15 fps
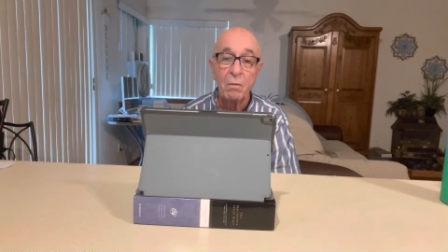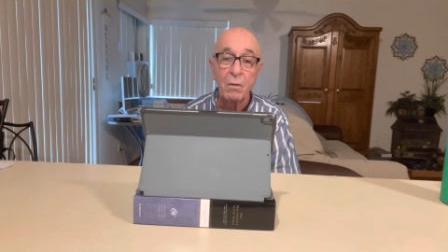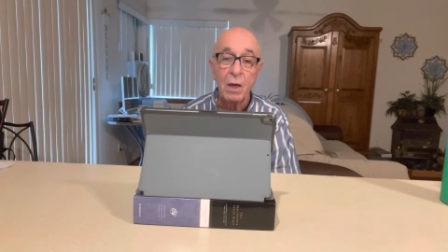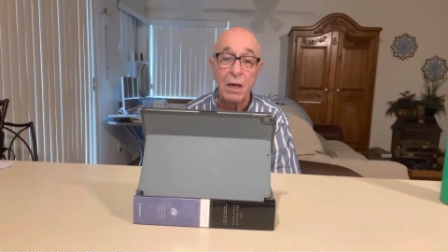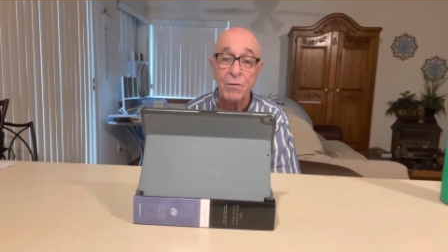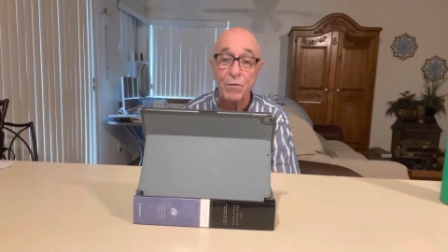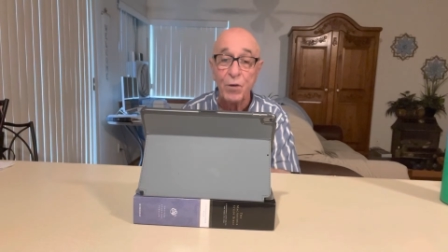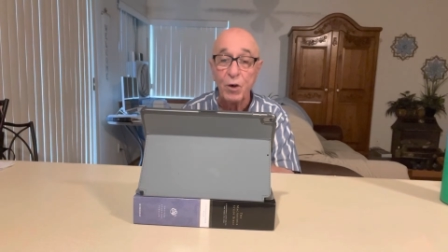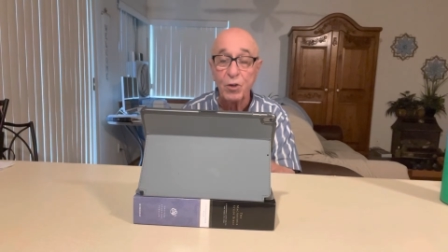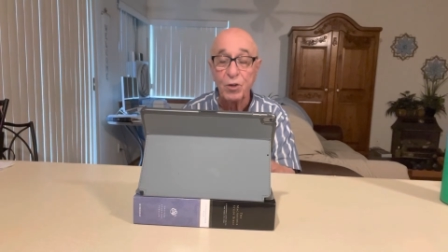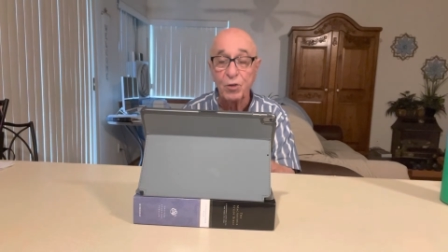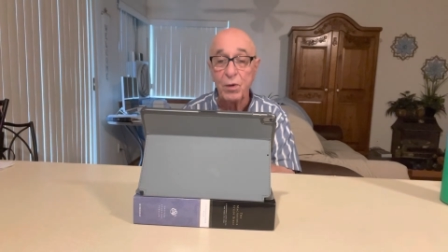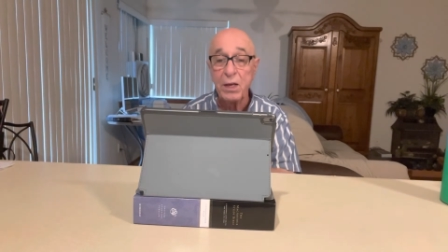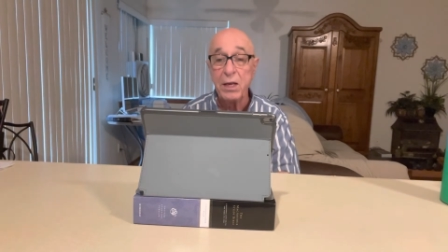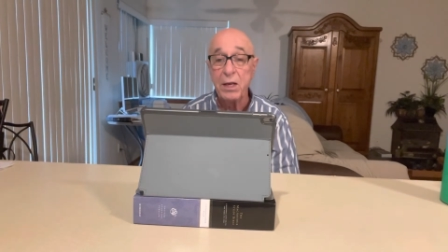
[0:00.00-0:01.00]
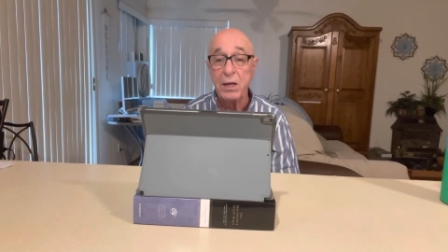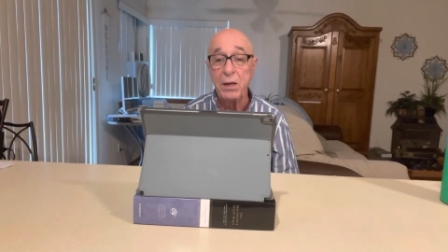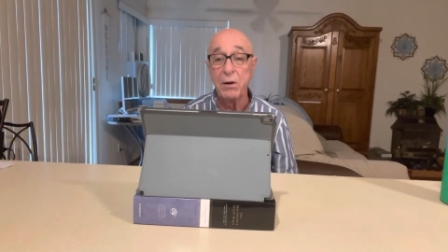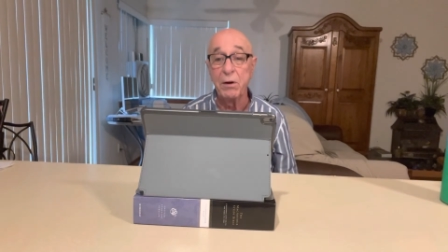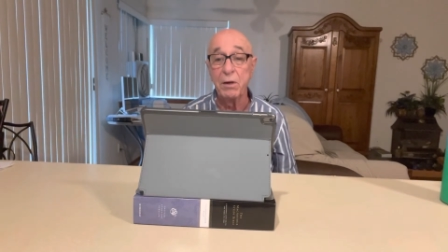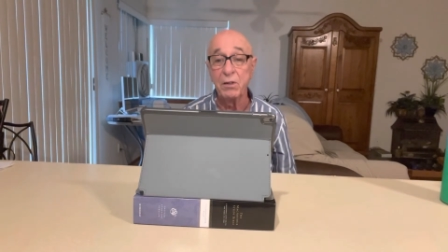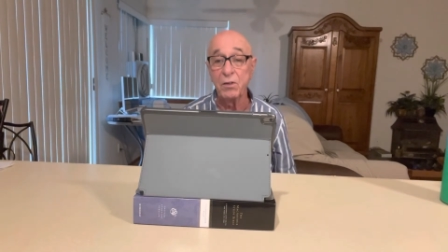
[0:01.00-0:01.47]
In verse 3
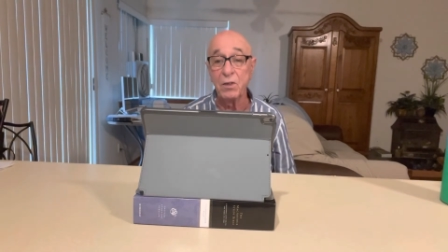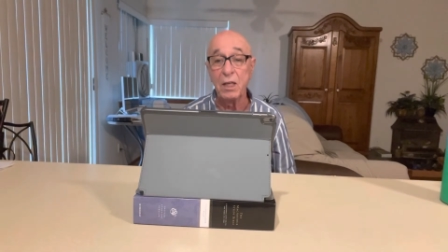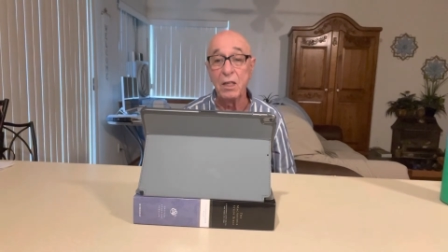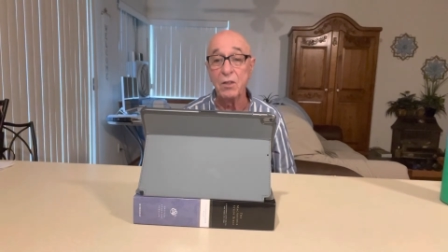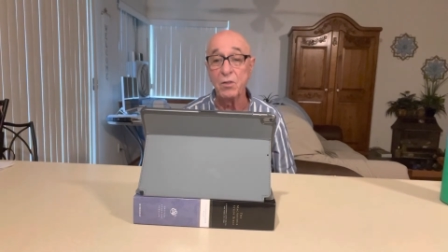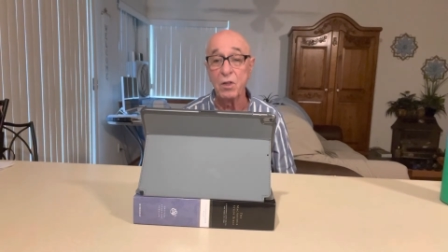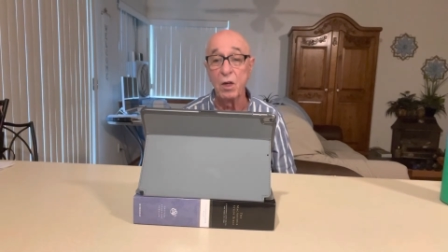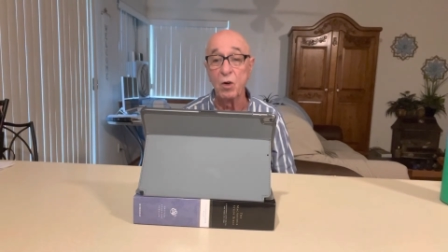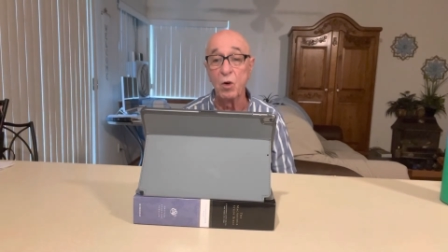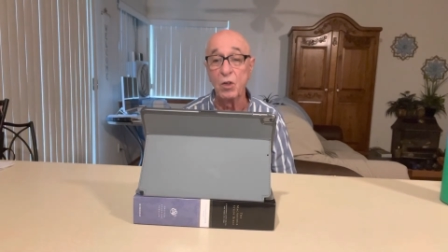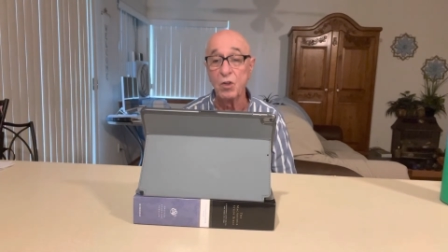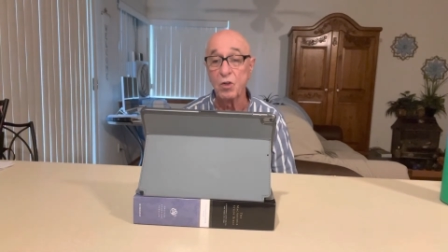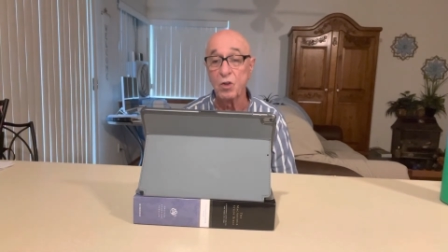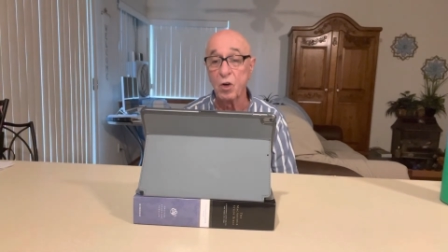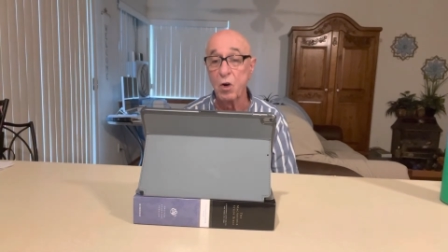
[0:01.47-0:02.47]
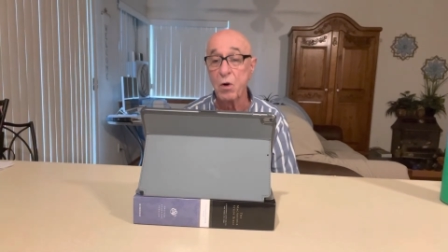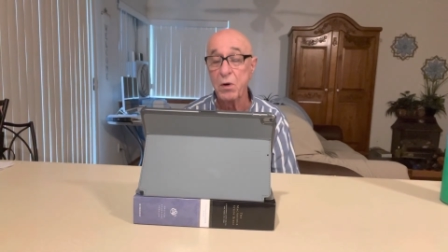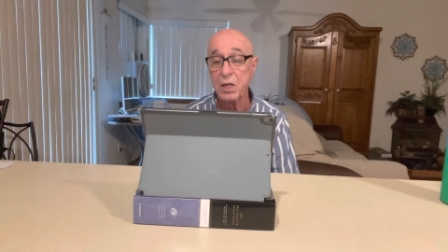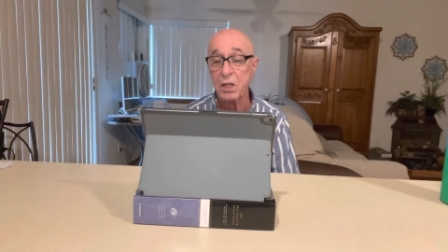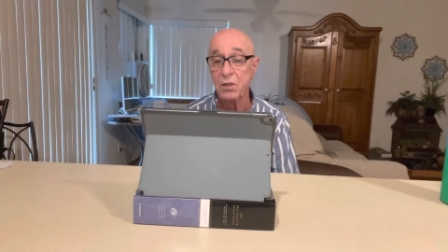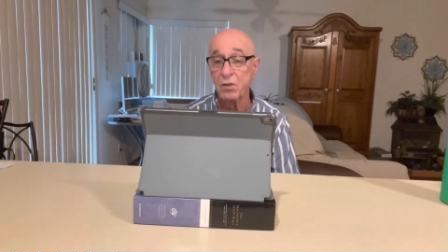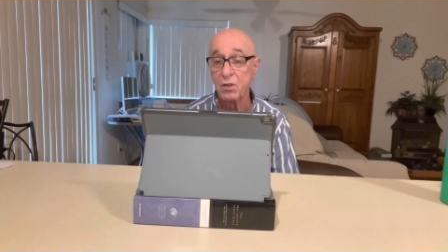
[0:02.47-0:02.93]
here, it says the Lord's glory
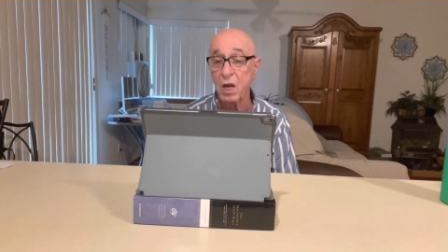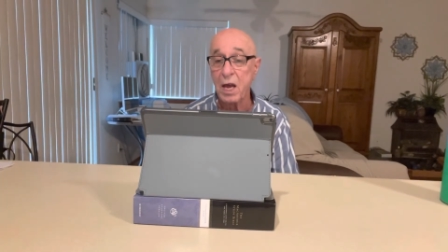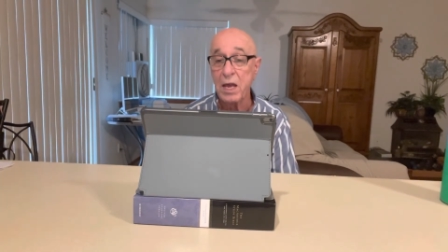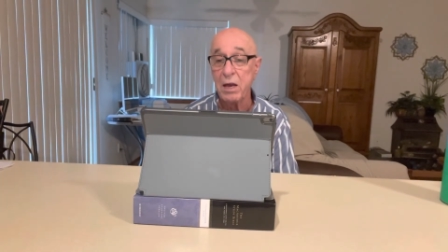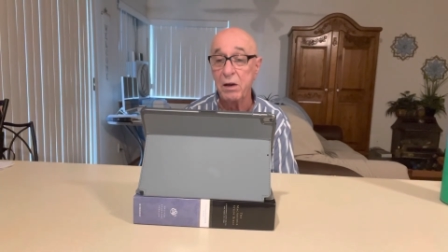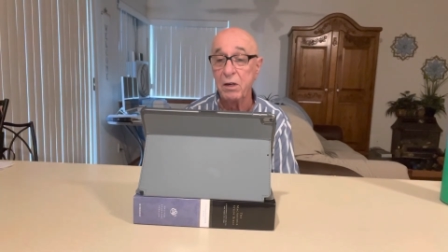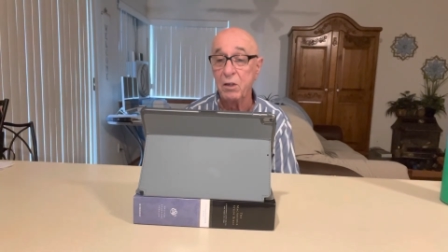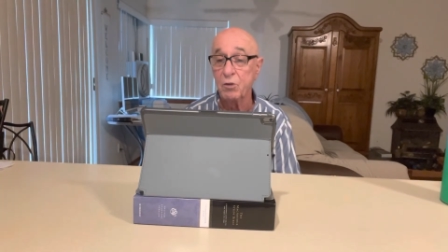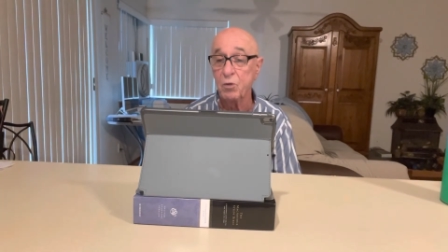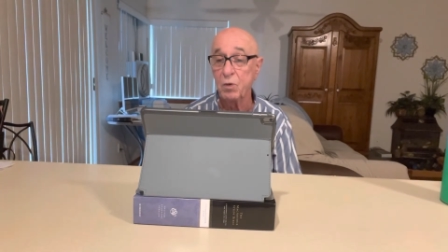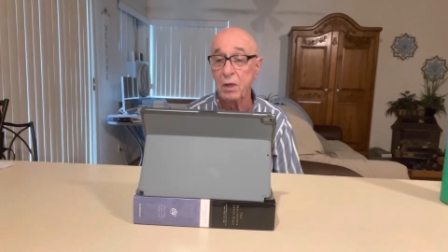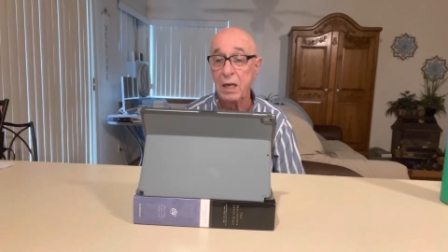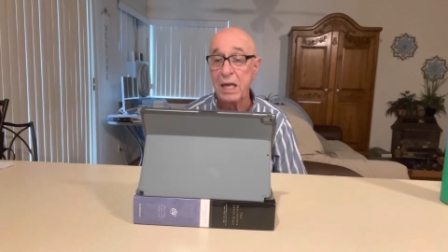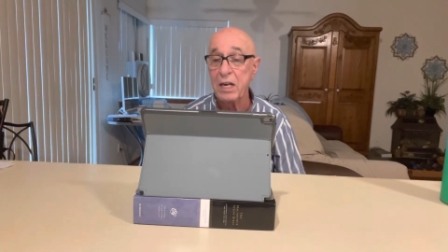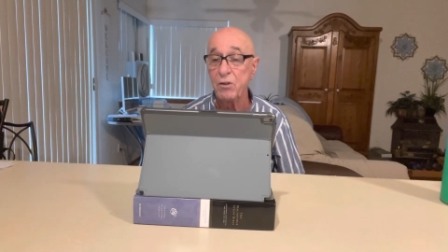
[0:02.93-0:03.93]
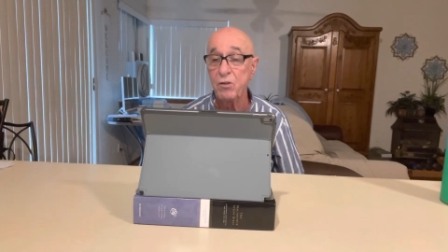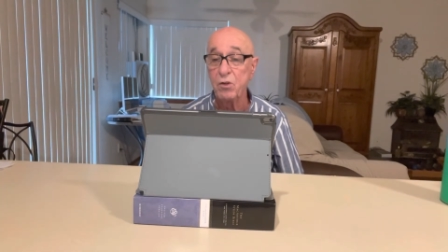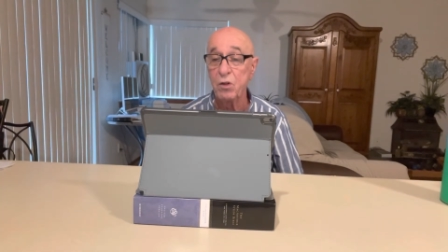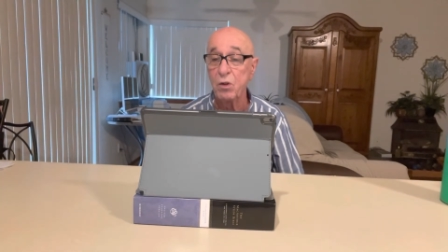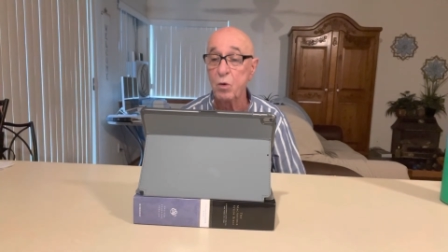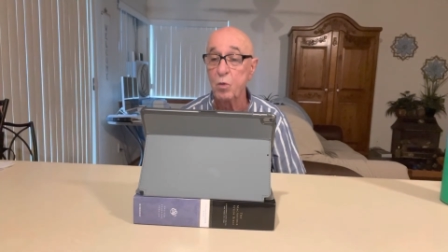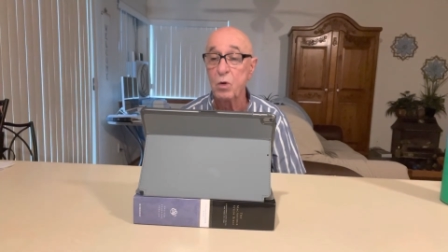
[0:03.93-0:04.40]
in Zion is related to
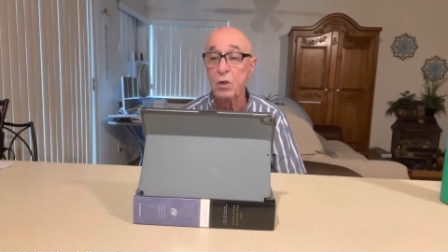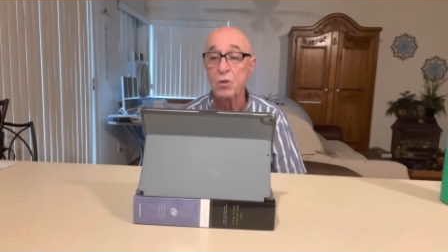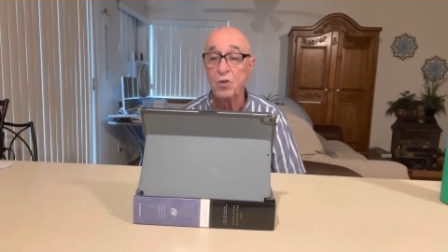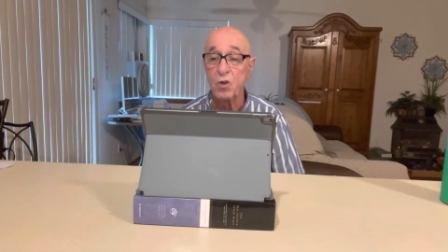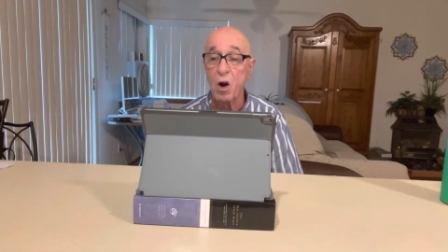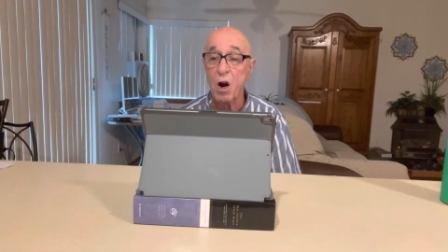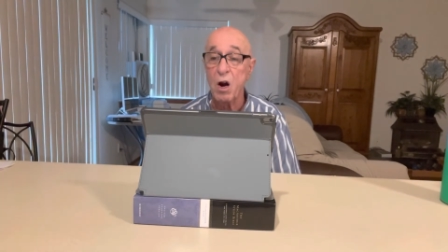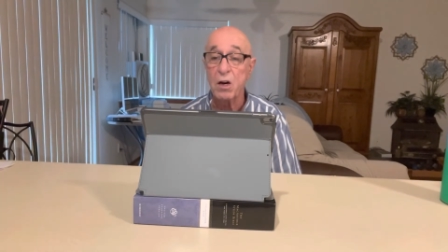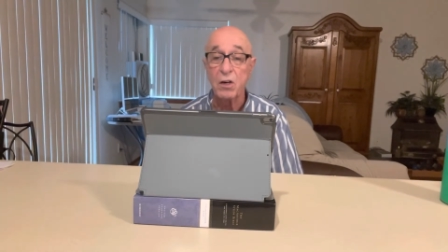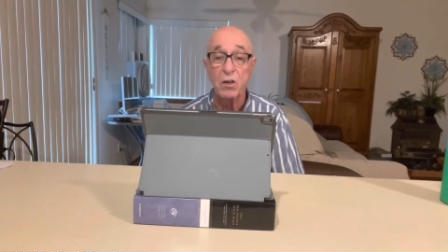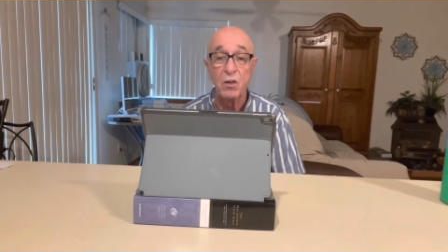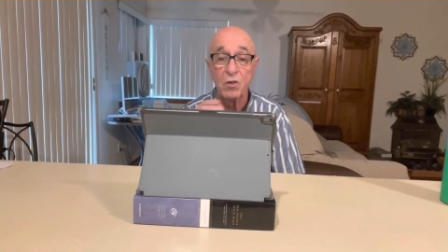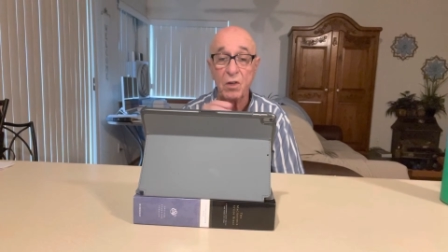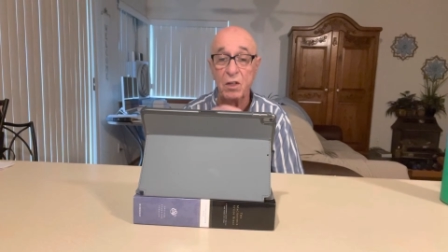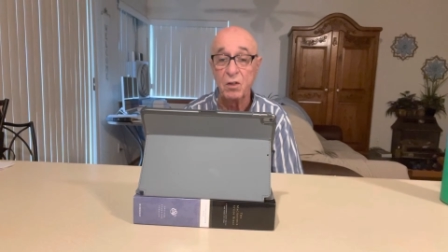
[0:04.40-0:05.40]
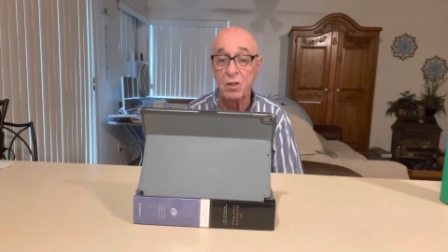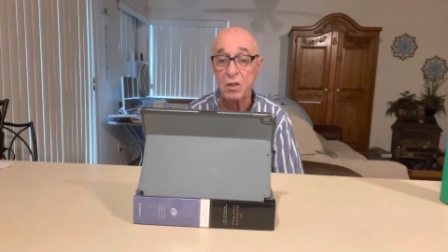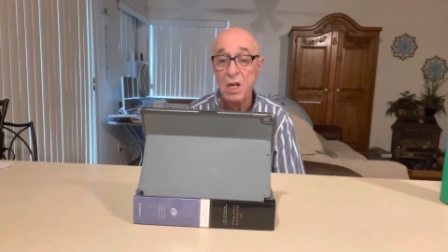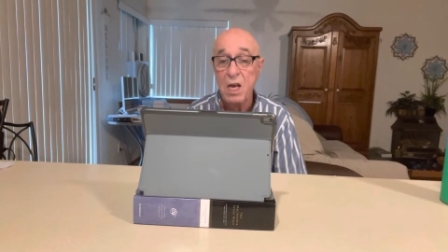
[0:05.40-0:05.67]
the world's darkness as